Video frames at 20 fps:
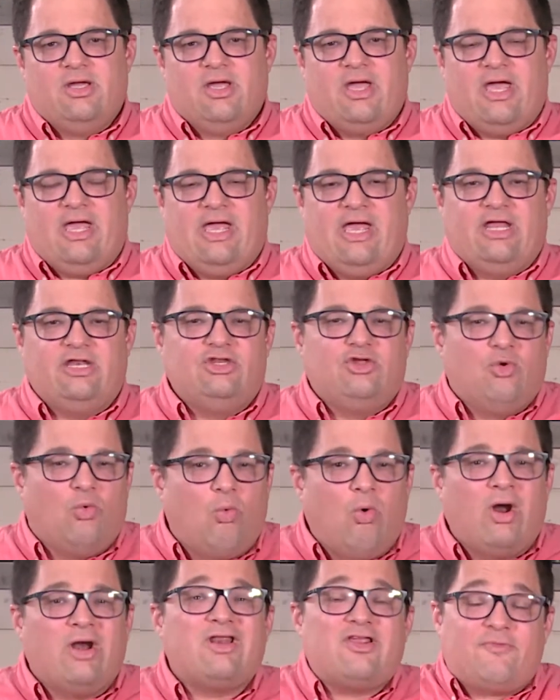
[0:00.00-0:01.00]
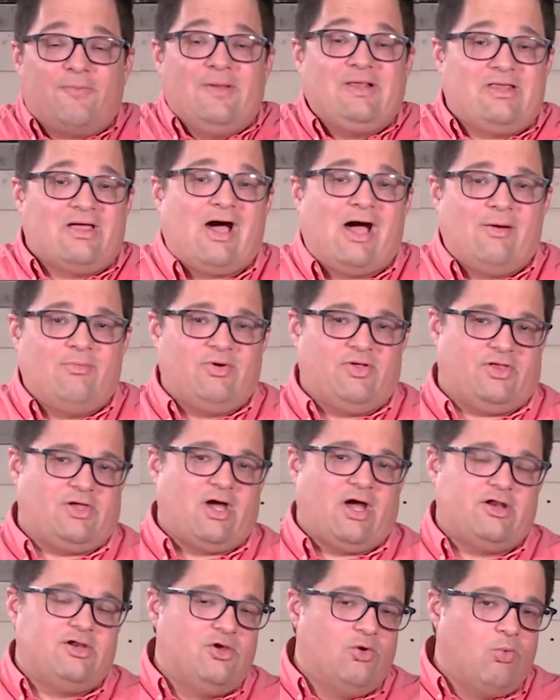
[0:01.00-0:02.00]
and you want to spend time with
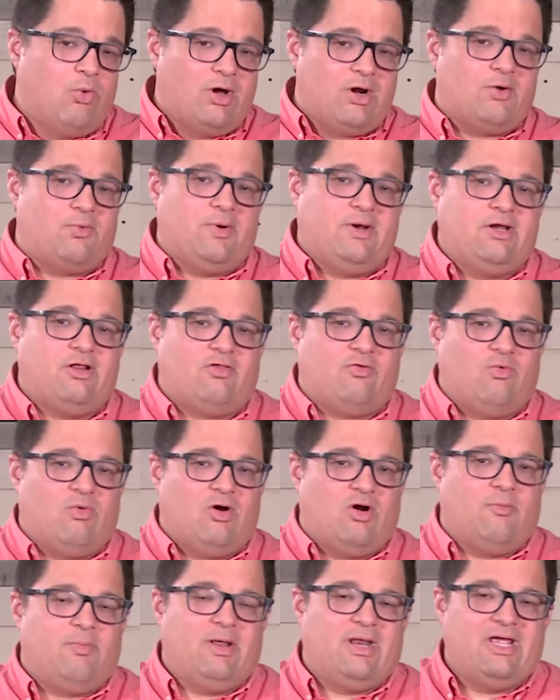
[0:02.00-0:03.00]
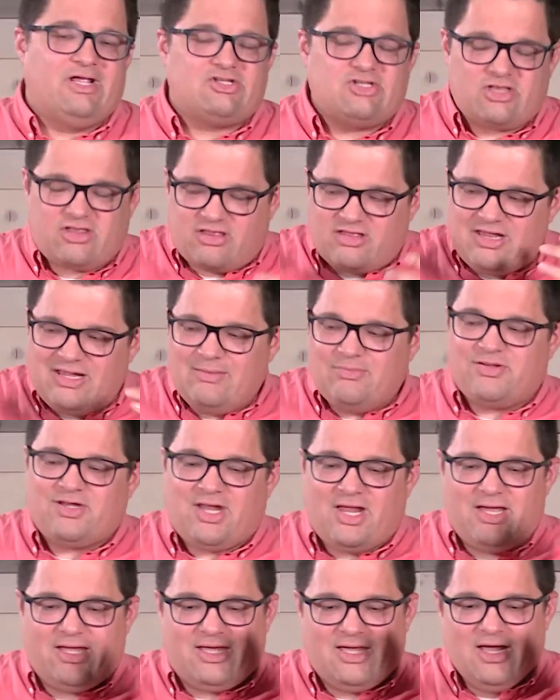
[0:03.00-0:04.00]
God, you want to read his word, but it just seems
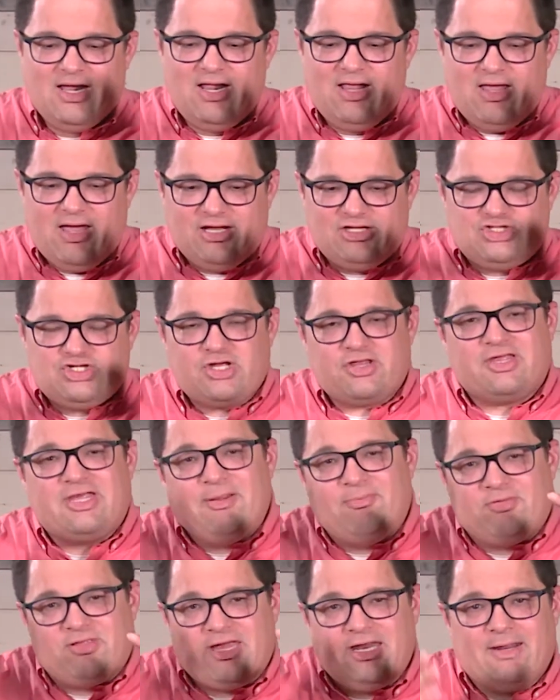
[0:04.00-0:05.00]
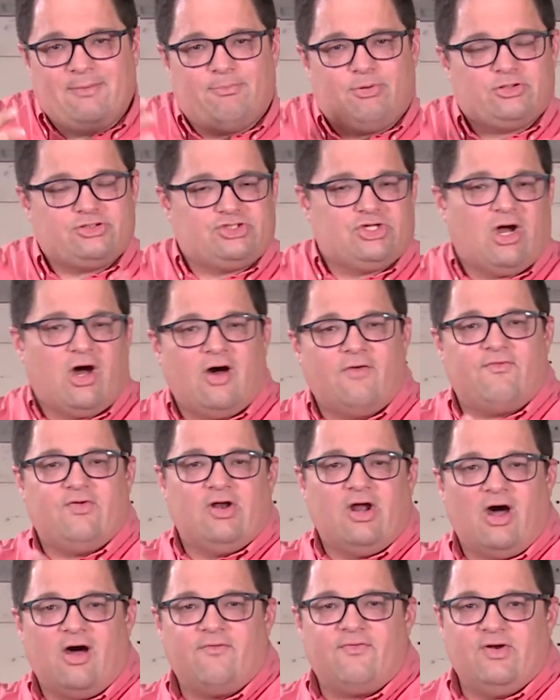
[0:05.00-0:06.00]
like it just keeps getting pushed off and
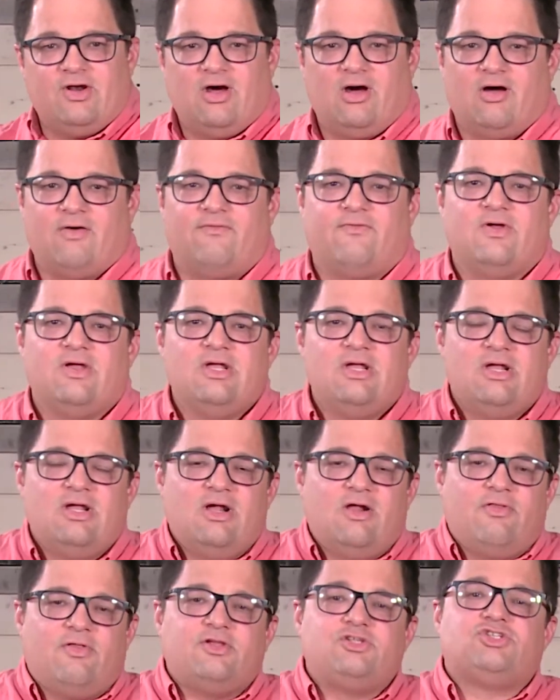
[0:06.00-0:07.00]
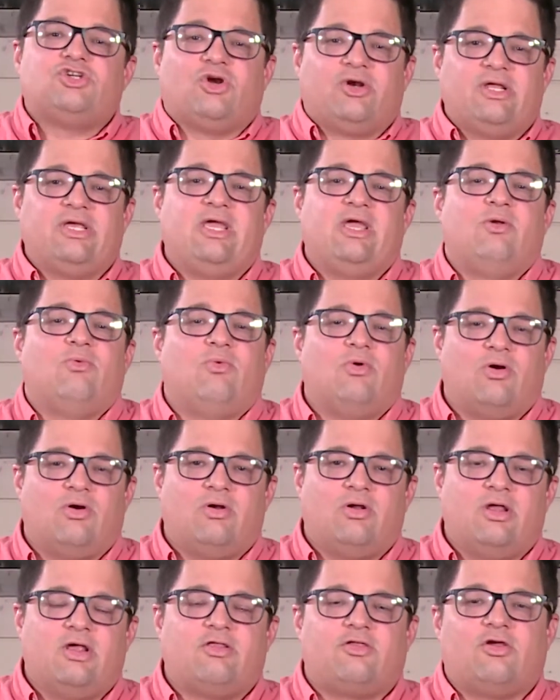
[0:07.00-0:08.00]
off and off. The Journey
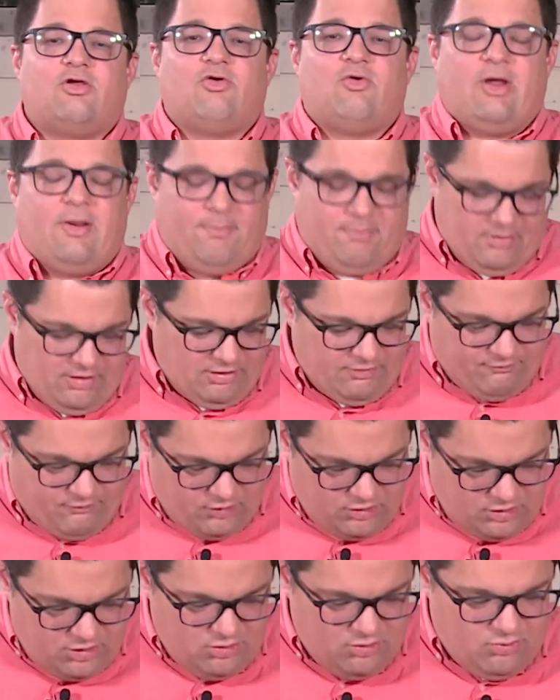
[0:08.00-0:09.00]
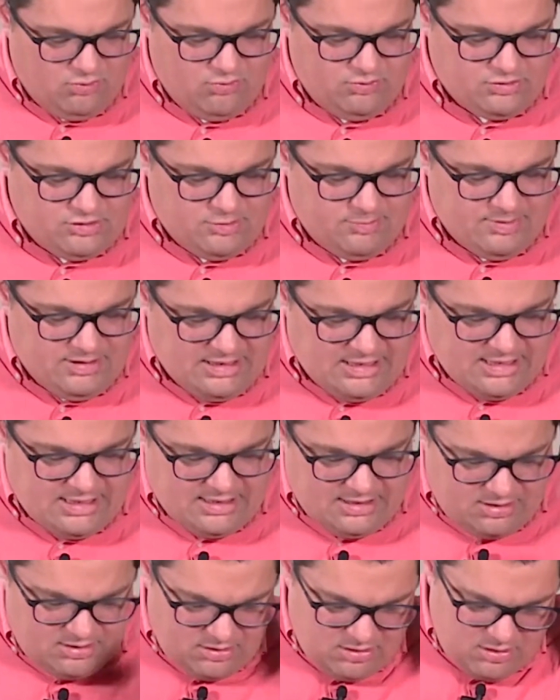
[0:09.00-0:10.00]
Inward is a great place for you to
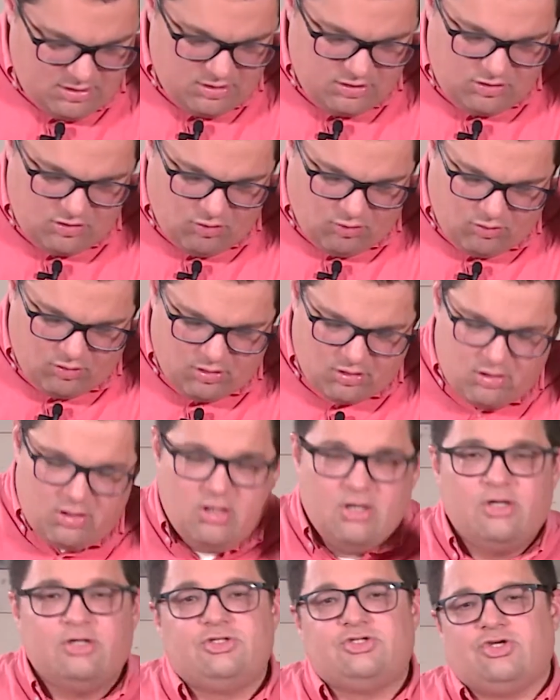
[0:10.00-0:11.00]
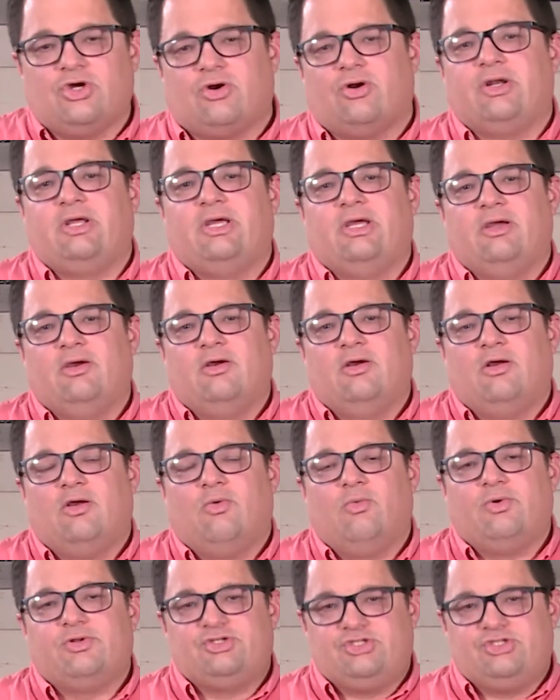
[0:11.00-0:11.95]
begin your journey with